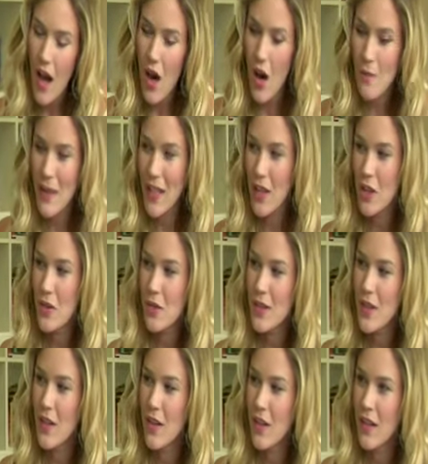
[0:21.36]
oh, I'll make a new
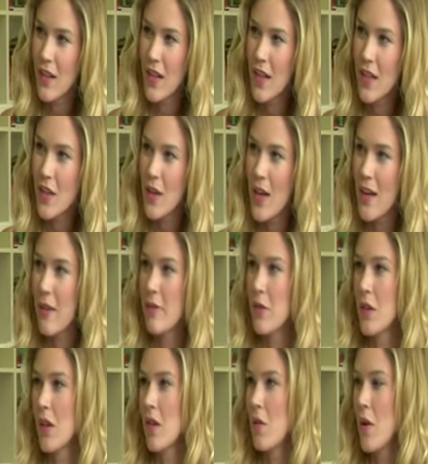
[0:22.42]
song, you hear everyone
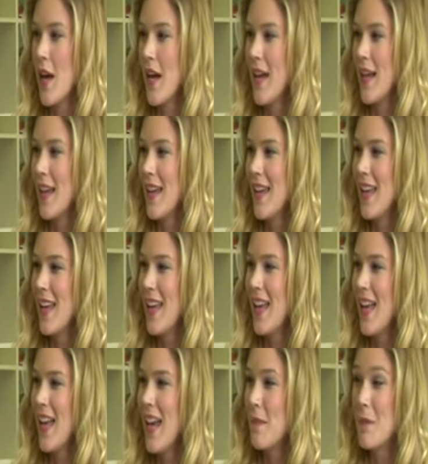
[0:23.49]
go quiet.
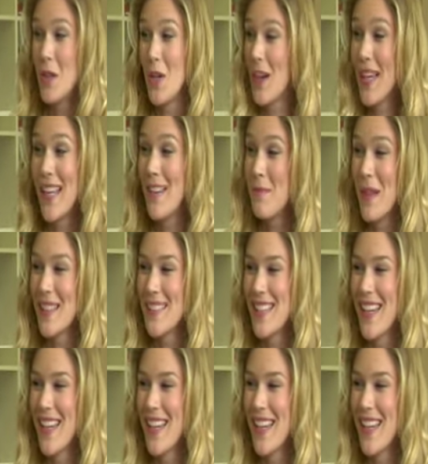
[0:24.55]
But not here in Mexico.